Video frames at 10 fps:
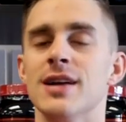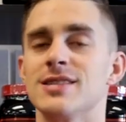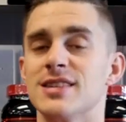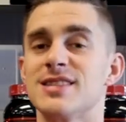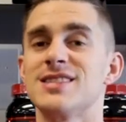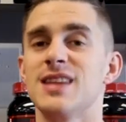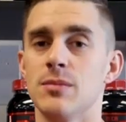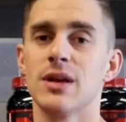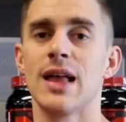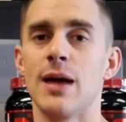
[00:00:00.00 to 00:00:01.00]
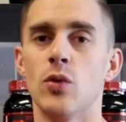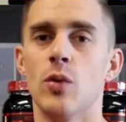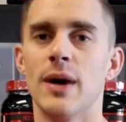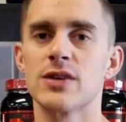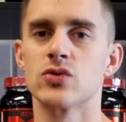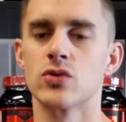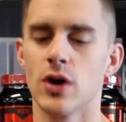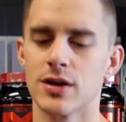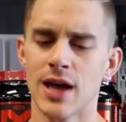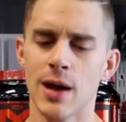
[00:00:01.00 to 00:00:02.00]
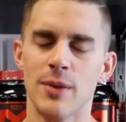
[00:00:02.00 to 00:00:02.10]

to stimulate more muscle growth.